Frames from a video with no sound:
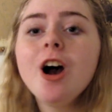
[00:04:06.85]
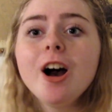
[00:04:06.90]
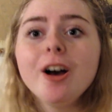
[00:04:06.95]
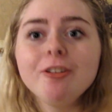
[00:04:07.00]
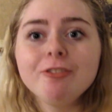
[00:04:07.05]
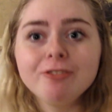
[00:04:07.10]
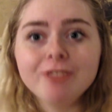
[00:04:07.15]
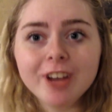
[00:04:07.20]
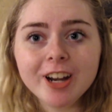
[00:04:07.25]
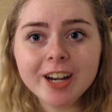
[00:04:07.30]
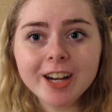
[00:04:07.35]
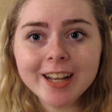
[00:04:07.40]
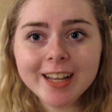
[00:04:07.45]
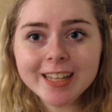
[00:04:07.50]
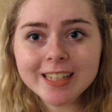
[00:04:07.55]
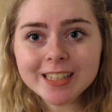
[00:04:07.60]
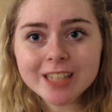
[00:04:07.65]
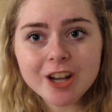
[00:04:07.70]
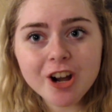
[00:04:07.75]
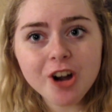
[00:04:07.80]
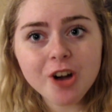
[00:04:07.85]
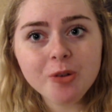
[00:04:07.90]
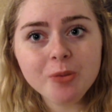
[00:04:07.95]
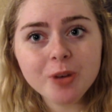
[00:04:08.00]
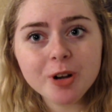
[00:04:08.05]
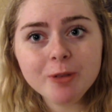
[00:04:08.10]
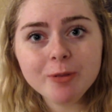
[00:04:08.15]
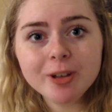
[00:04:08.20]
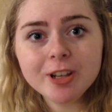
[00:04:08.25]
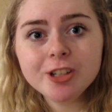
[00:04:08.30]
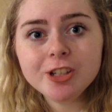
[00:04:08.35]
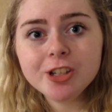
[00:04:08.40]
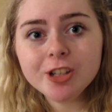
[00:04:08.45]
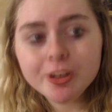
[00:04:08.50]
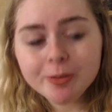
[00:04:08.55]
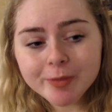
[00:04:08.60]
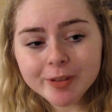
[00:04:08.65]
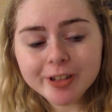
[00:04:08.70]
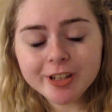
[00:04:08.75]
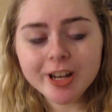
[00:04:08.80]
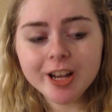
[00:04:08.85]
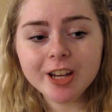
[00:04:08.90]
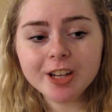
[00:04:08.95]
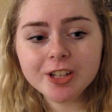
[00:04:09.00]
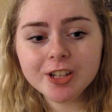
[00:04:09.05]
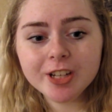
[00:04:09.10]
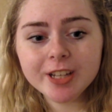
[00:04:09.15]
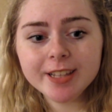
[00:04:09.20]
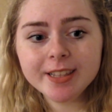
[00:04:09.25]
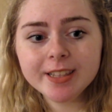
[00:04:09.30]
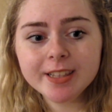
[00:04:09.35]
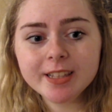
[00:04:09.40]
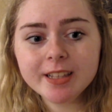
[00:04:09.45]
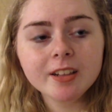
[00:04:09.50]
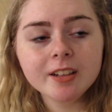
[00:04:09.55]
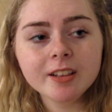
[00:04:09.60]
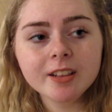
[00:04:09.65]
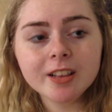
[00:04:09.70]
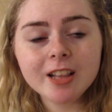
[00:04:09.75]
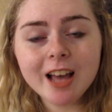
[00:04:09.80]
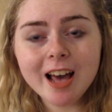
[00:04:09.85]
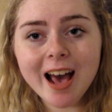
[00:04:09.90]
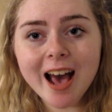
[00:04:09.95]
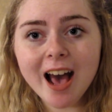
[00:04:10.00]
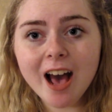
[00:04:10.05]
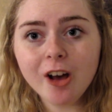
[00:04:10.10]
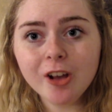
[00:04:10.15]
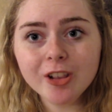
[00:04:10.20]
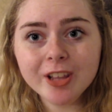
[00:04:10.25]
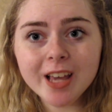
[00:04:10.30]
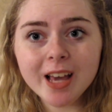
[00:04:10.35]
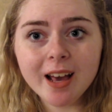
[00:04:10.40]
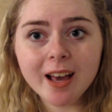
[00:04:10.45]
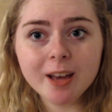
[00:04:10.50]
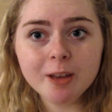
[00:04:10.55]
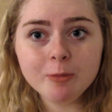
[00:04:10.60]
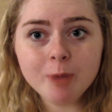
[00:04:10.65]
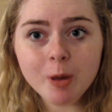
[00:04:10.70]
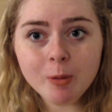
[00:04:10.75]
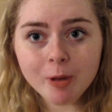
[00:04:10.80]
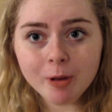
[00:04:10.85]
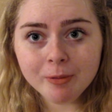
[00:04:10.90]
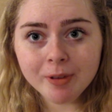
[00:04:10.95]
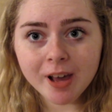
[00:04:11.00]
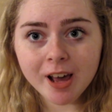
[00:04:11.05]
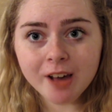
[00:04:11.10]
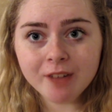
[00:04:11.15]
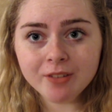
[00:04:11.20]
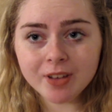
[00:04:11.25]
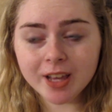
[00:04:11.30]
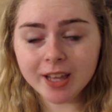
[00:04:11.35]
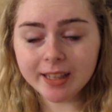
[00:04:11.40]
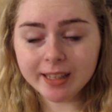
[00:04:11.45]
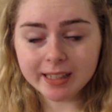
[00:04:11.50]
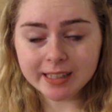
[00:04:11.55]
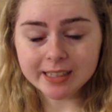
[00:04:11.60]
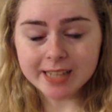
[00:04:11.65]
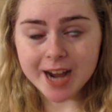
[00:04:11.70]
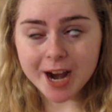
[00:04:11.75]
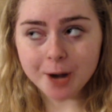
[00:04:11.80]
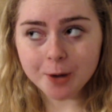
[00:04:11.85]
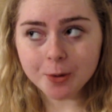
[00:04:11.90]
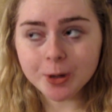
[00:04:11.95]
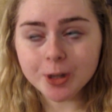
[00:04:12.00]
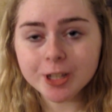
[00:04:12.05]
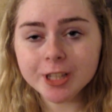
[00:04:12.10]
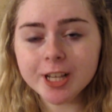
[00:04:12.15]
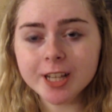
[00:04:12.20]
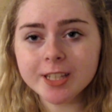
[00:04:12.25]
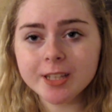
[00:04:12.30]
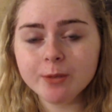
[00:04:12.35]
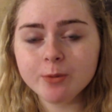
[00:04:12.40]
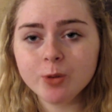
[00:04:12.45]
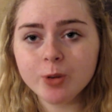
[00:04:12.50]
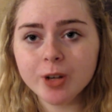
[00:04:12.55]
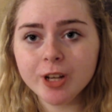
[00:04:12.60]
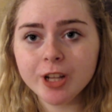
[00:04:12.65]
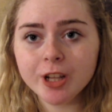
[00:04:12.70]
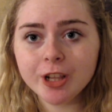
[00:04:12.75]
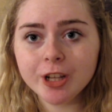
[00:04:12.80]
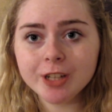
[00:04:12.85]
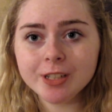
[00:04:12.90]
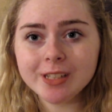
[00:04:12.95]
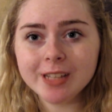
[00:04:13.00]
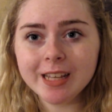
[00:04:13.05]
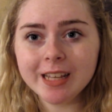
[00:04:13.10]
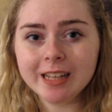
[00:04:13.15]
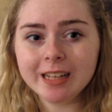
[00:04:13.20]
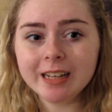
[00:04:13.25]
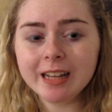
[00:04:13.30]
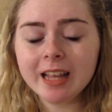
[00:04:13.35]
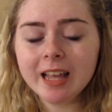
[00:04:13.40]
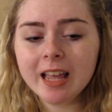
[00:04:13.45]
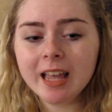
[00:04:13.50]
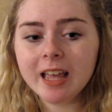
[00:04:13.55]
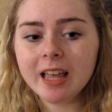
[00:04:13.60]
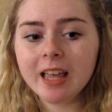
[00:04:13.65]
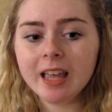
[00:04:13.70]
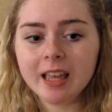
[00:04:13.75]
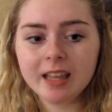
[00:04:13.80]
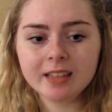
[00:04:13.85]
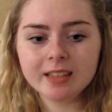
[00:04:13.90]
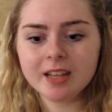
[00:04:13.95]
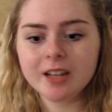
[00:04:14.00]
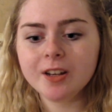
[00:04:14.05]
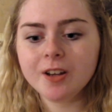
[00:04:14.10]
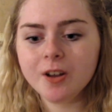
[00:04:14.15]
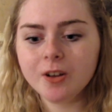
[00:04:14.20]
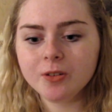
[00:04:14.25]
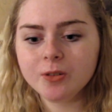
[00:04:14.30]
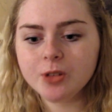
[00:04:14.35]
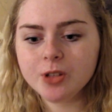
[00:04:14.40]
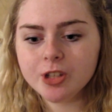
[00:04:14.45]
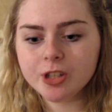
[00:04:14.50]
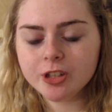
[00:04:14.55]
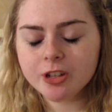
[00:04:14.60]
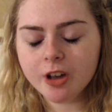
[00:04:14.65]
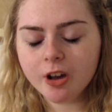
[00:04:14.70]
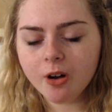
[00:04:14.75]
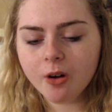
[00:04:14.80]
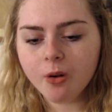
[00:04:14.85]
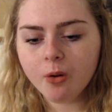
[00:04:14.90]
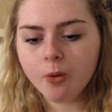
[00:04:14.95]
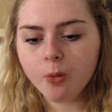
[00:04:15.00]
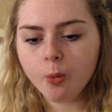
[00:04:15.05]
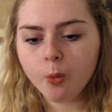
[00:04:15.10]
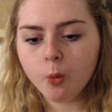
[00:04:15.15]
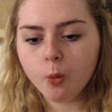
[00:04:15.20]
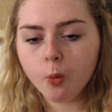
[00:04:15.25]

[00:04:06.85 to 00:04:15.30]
A variant on one of my gene mutations that only I and my mom have in the entire world as of 2013 is unknown. So